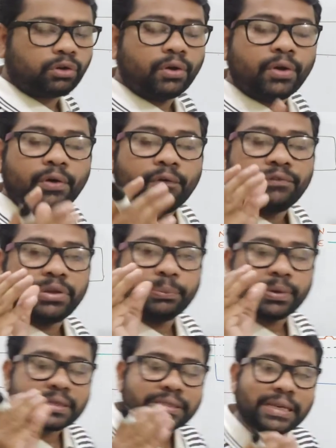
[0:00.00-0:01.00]
know, we
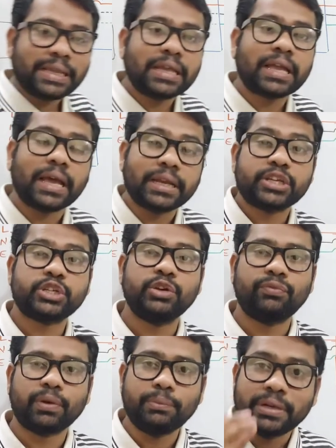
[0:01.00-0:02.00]
must take
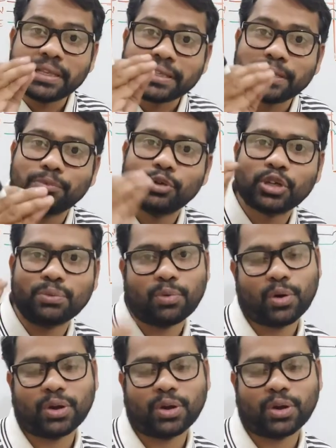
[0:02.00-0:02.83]
connection from distribution